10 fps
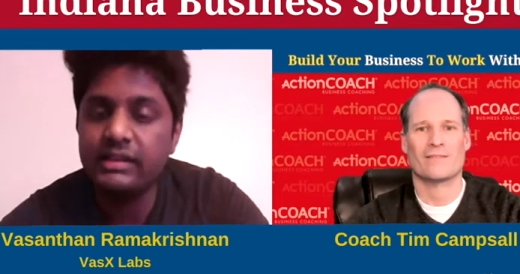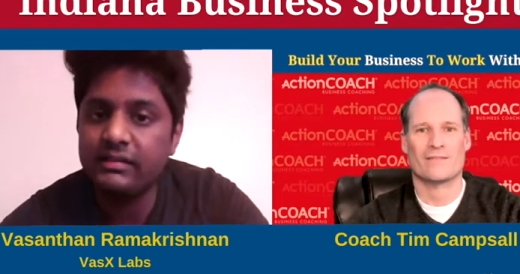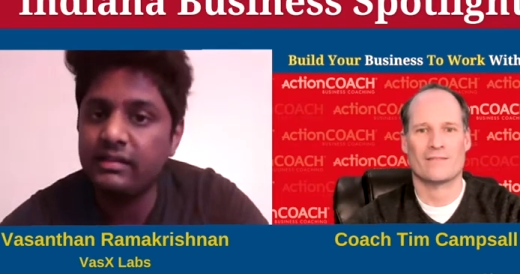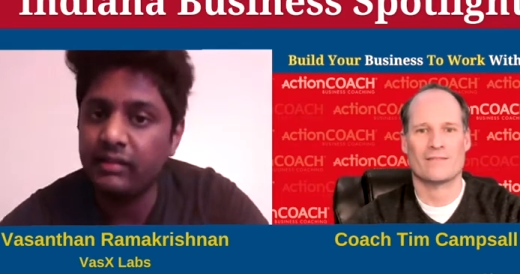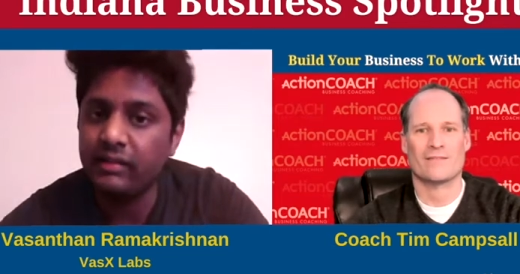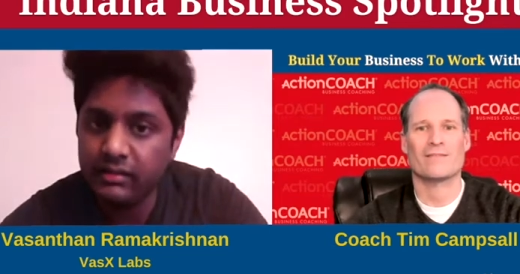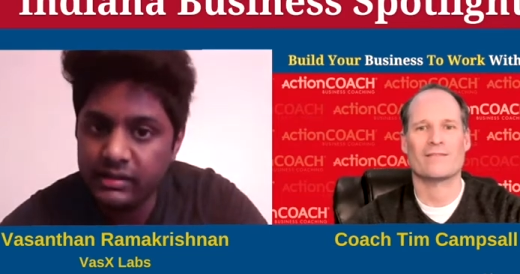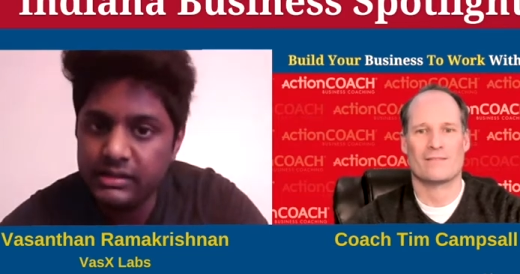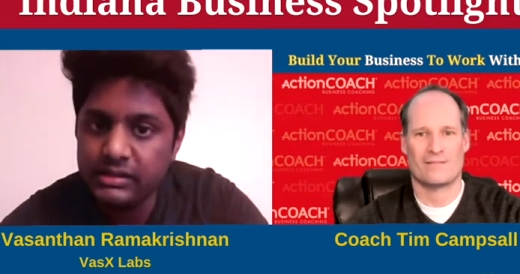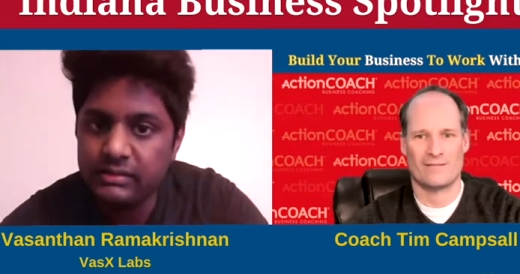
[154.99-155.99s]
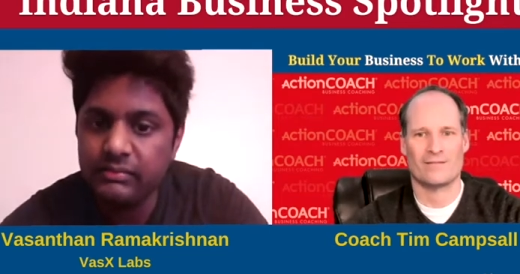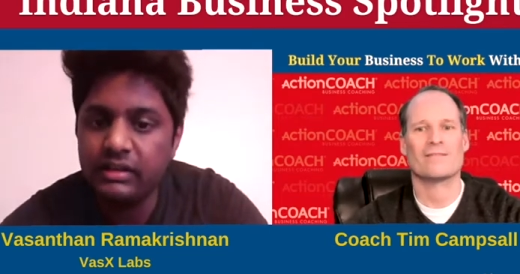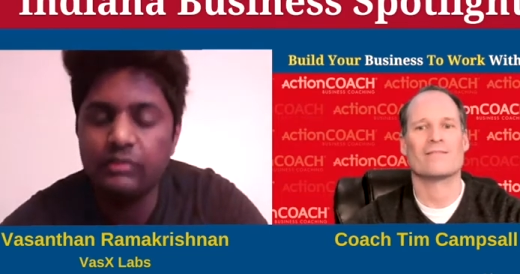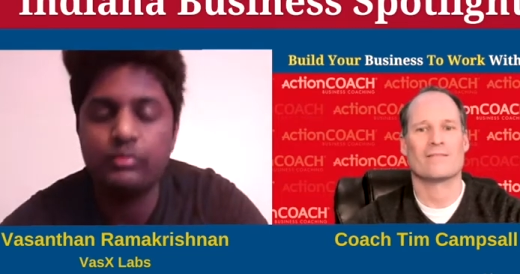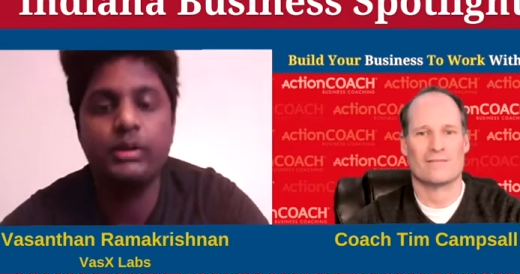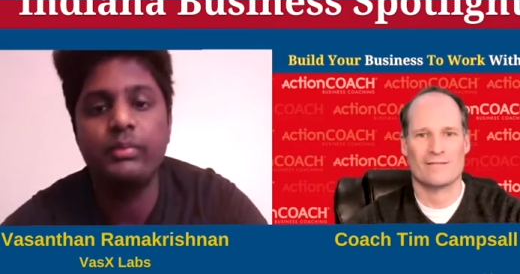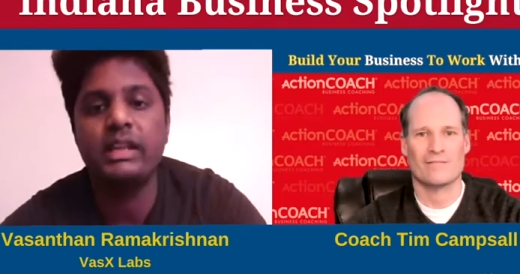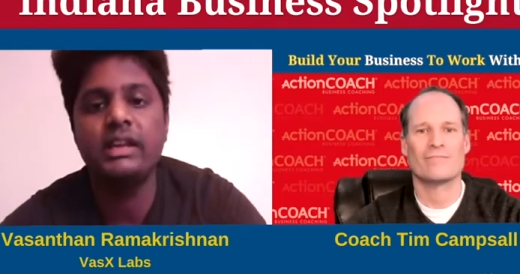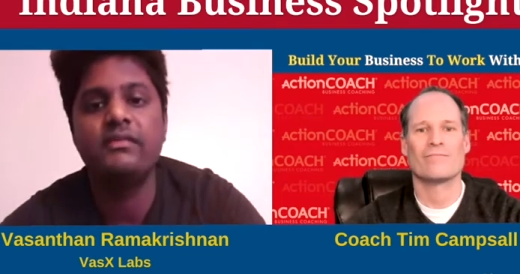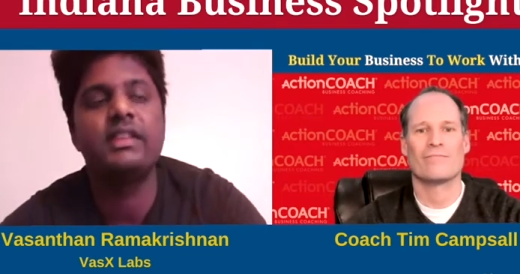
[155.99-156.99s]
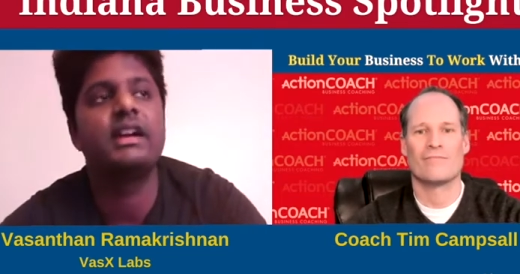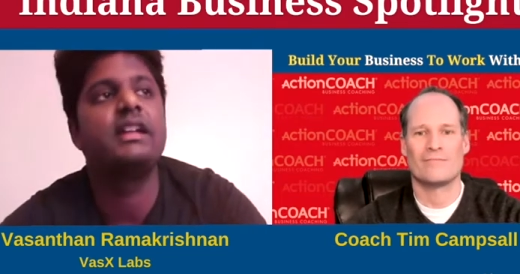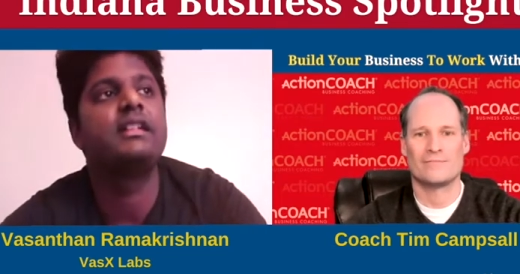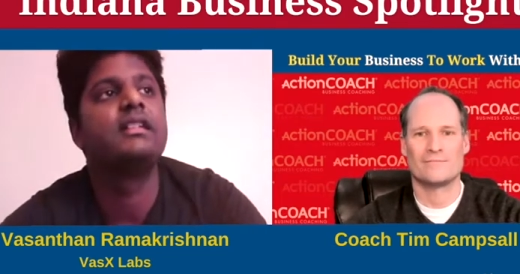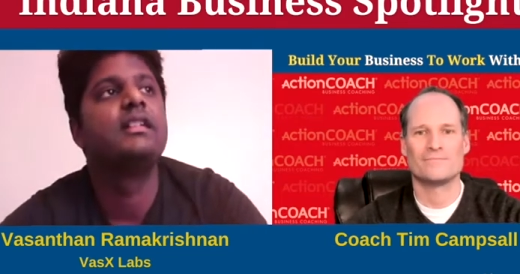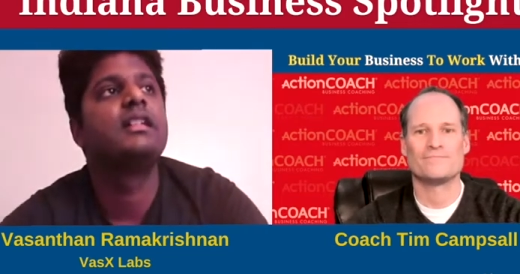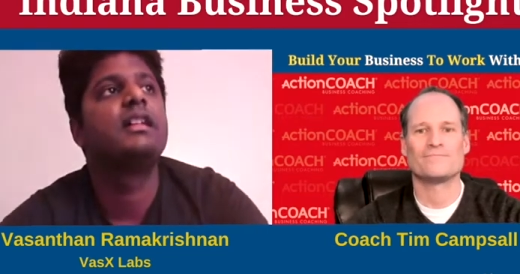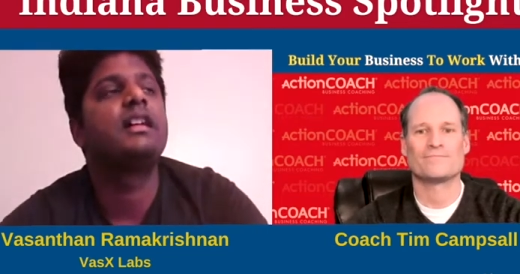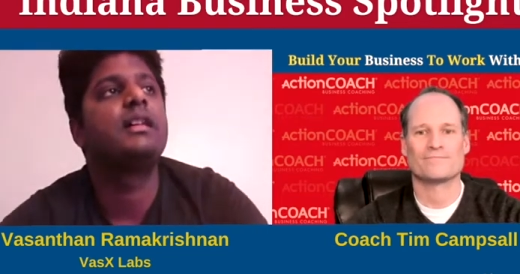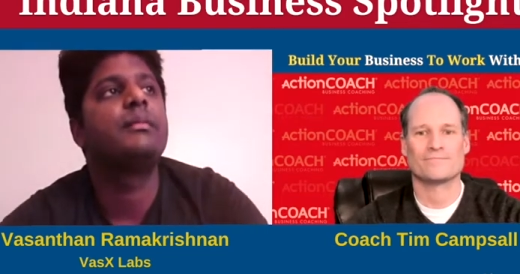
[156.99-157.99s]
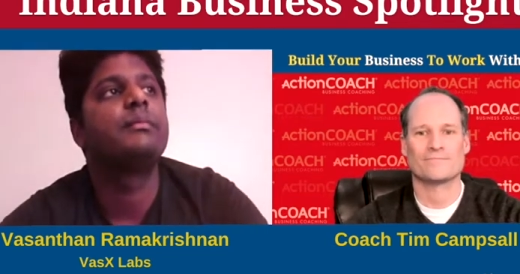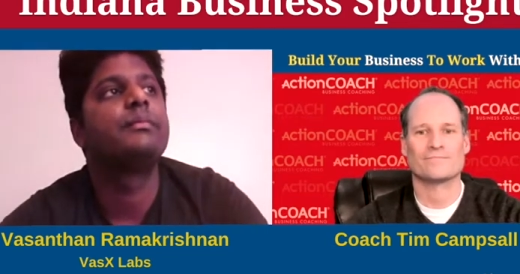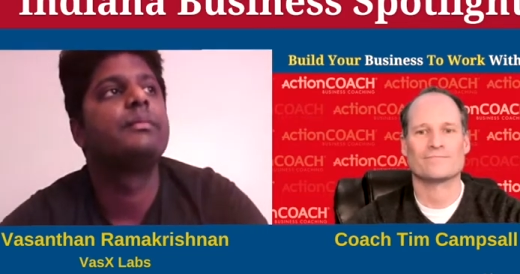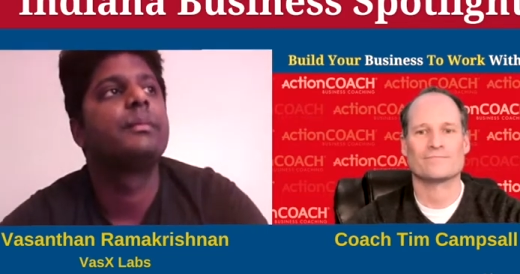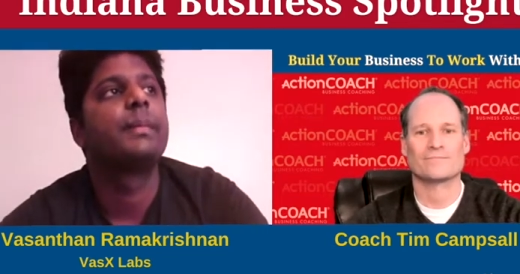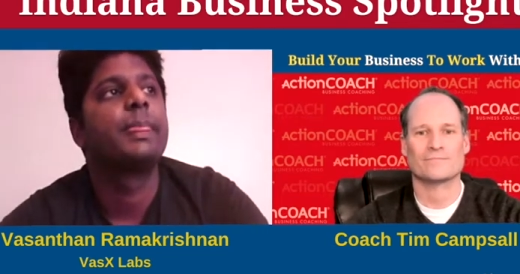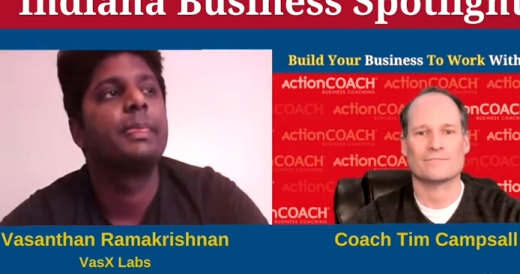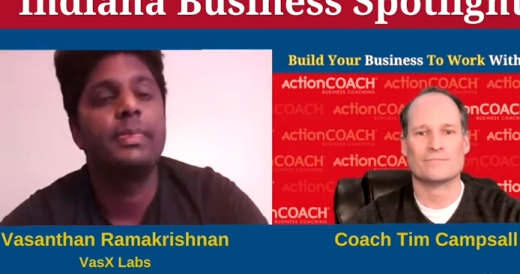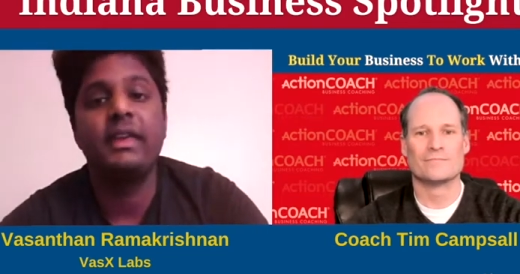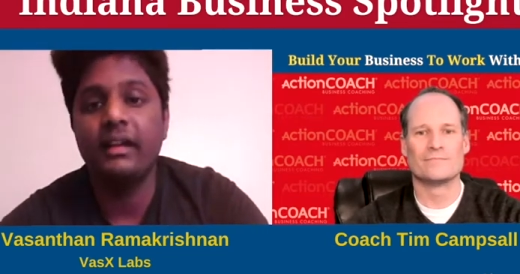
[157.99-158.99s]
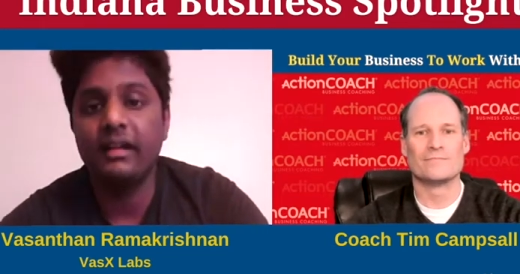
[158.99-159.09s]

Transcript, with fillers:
Speaker 1: that's around us because we believe that um, the